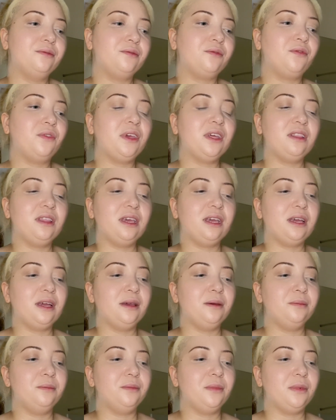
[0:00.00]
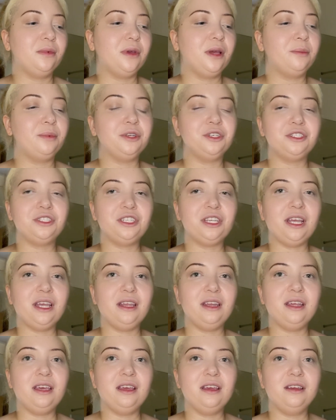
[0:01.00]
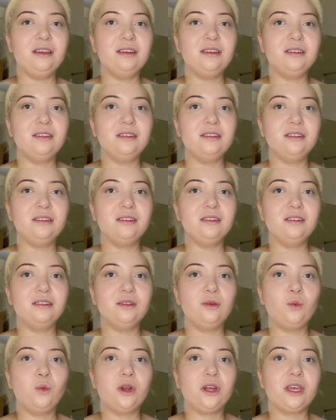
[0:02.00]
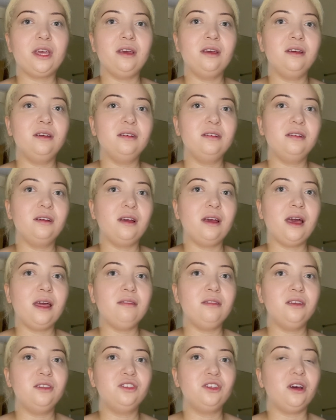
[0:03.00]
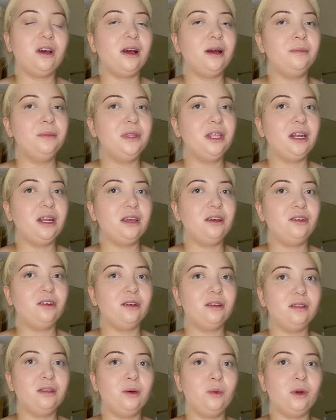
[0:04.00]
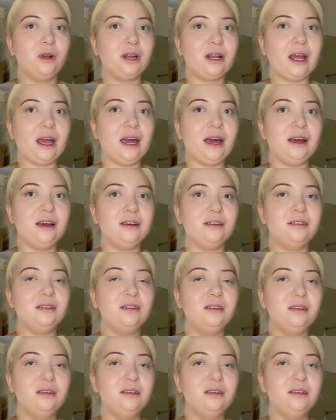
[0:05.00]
feel like I'm appreciating working at the job that I currently work at.